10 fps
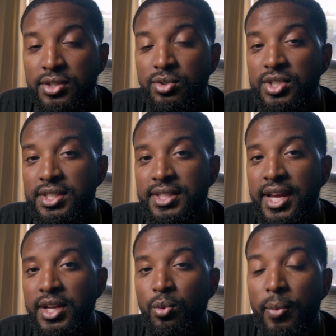so just
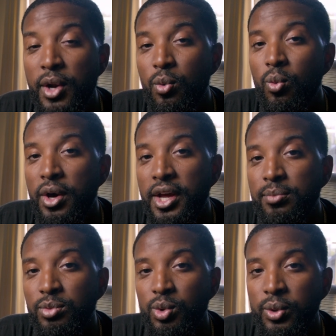that no matter what
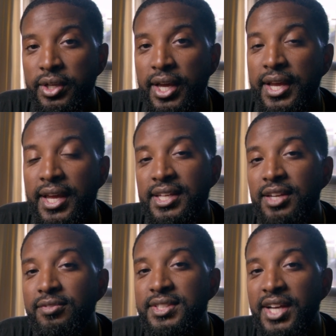I'm doing at any
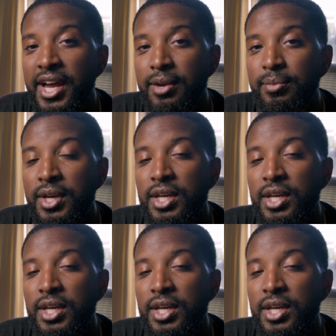given time,